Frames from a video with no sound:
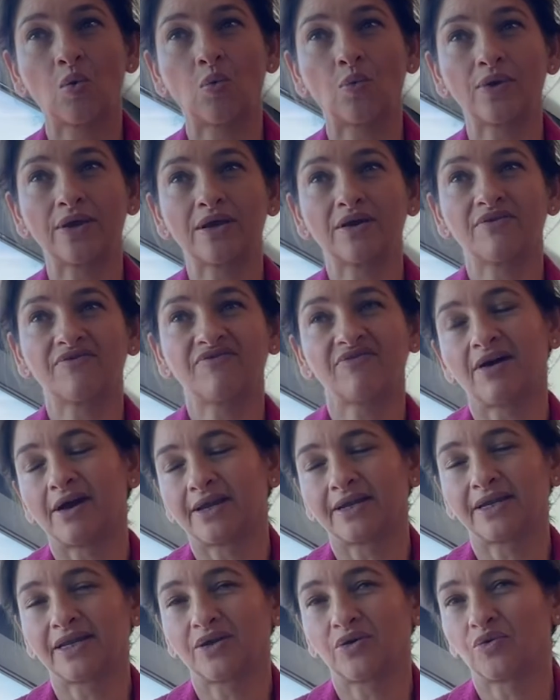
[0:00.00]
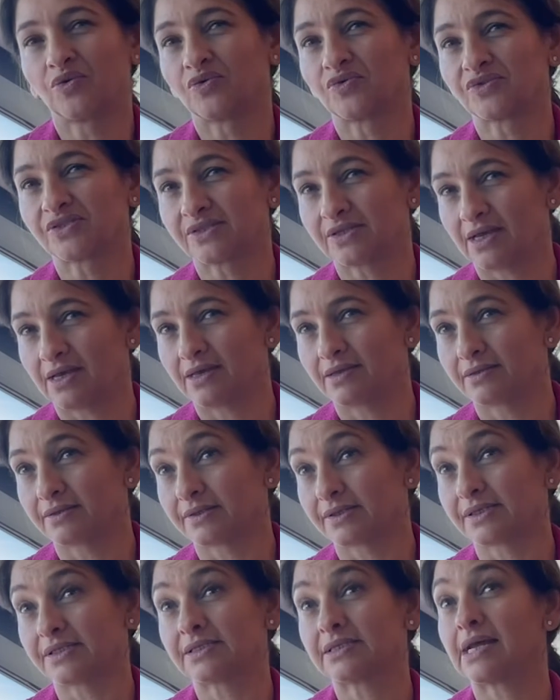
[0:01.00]
we are finally going to say that
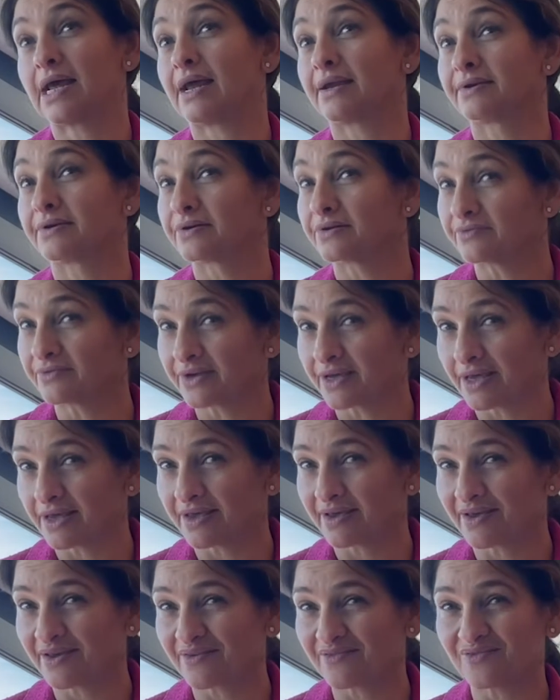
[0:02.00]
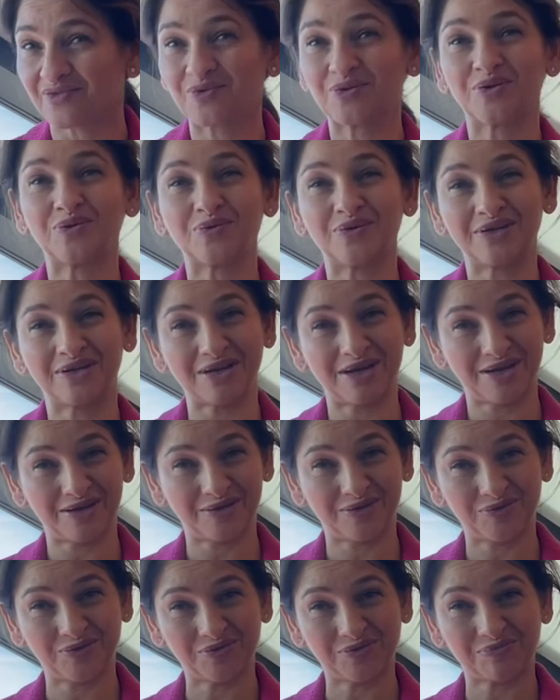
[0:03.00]
the standard of care for newly
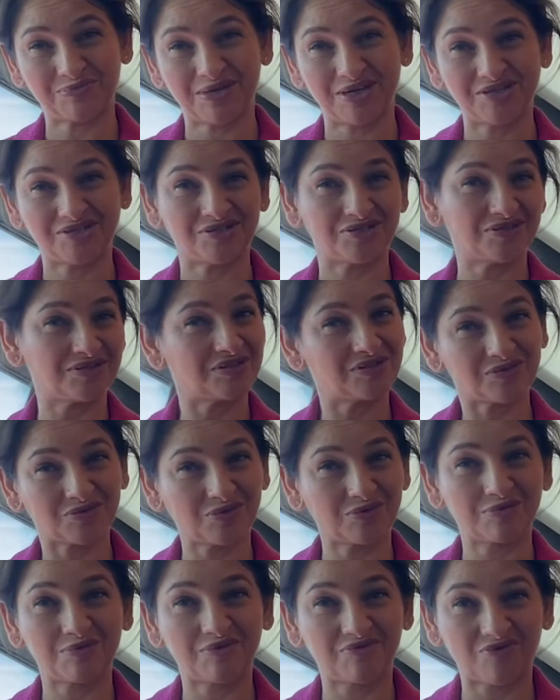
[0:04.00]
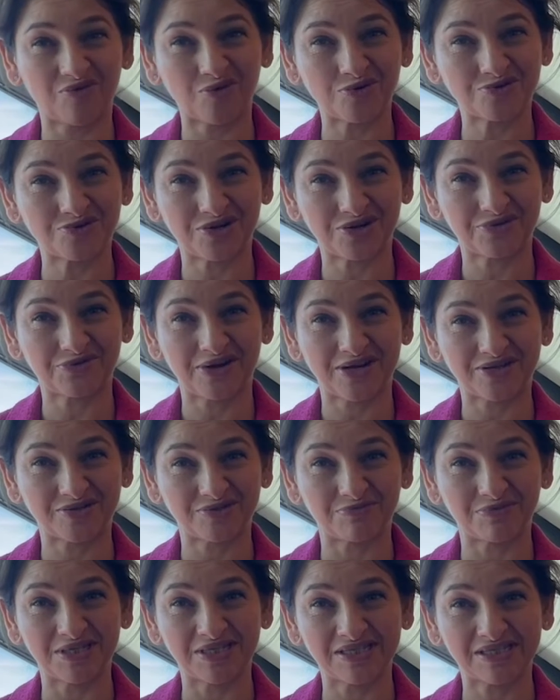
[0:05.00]
diagnosed patients is going to be 4-drug
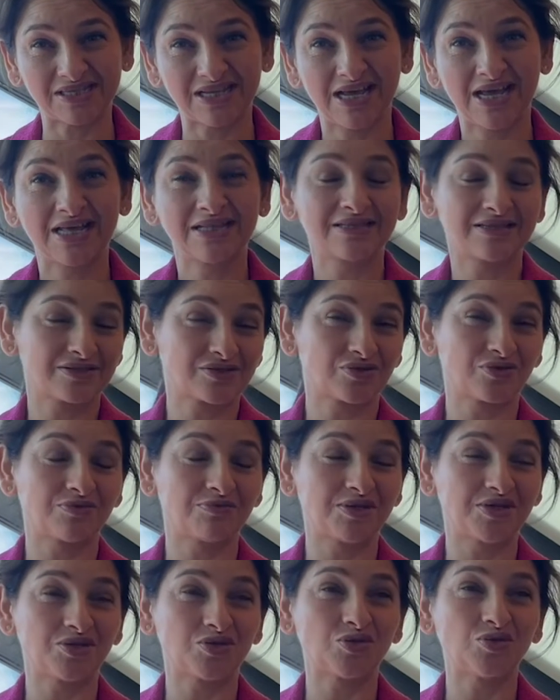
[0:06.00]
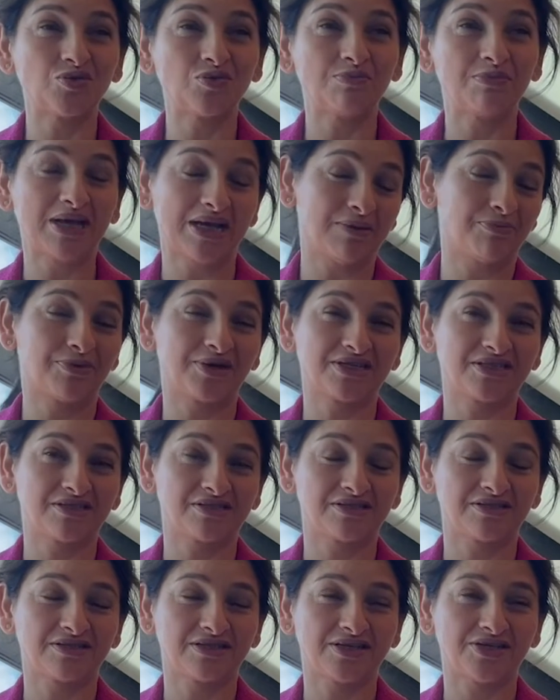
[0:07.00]
regimens. There's going to be 2 big
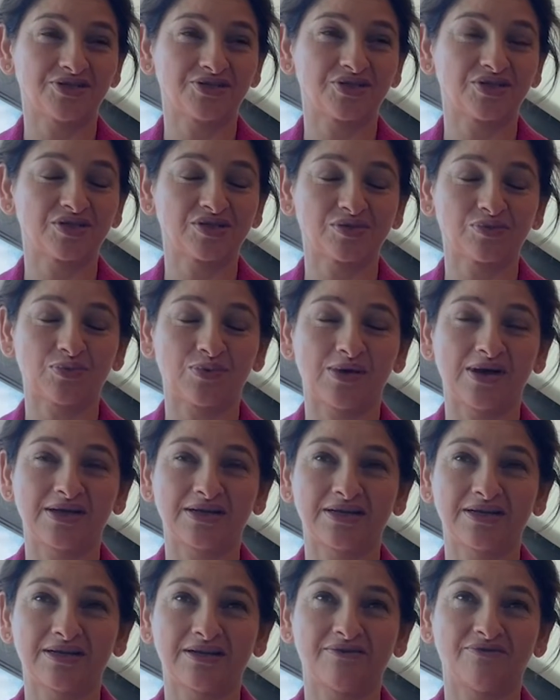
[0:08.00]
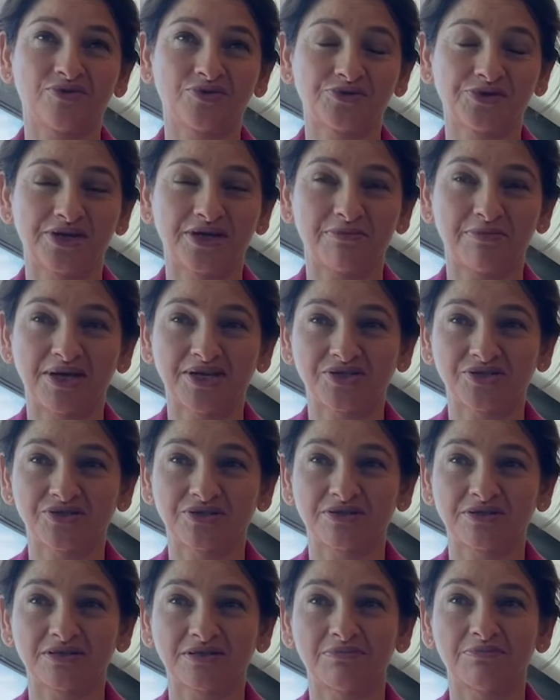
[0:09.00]
presentations. One I've already
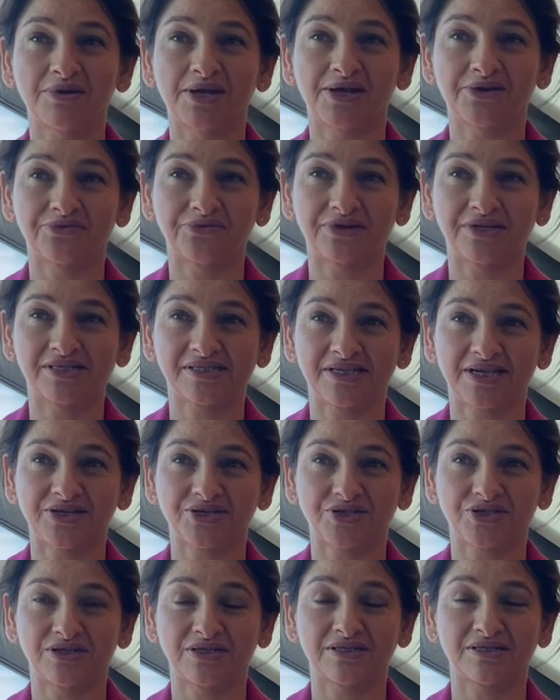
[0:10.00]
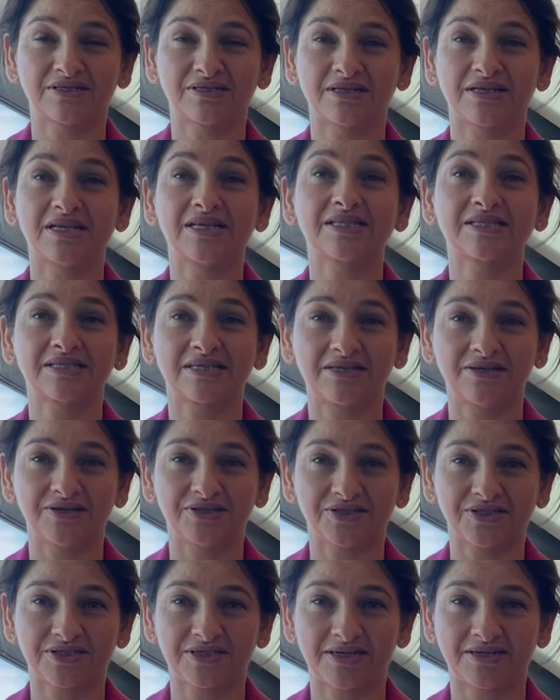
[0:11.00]
mentioned in the plenary session. It's the
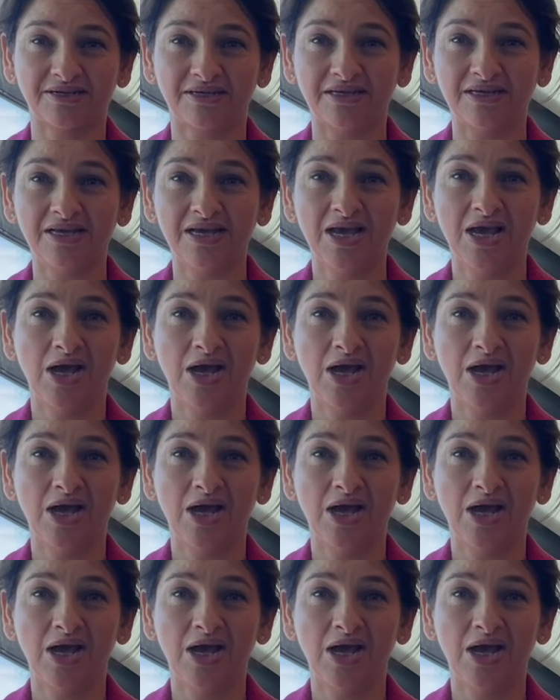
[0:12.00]
IsKia study,